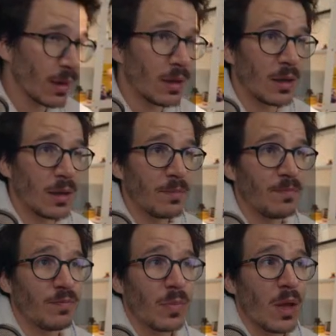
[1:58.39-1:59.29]

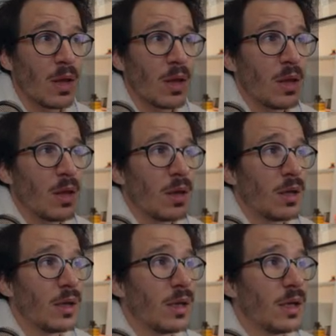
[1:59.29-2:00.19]
Um,
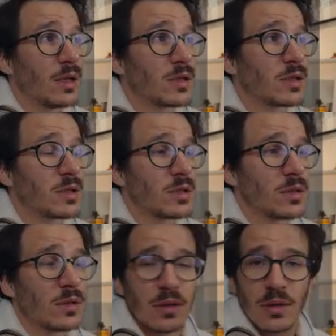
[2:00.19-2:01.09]
it's
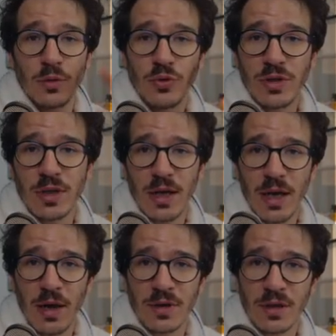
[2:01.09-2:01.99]
the reason I
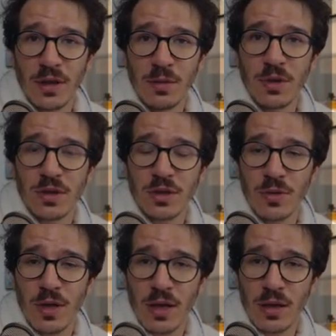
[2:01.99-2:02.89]
have a team is so
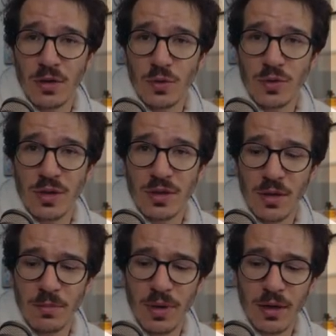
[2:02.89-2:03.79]
that I can use the
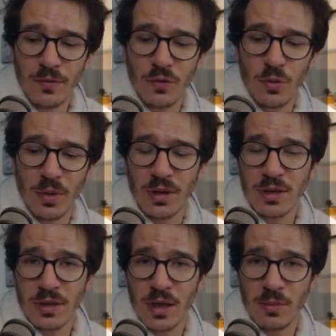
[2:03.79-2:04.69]
same platform and the same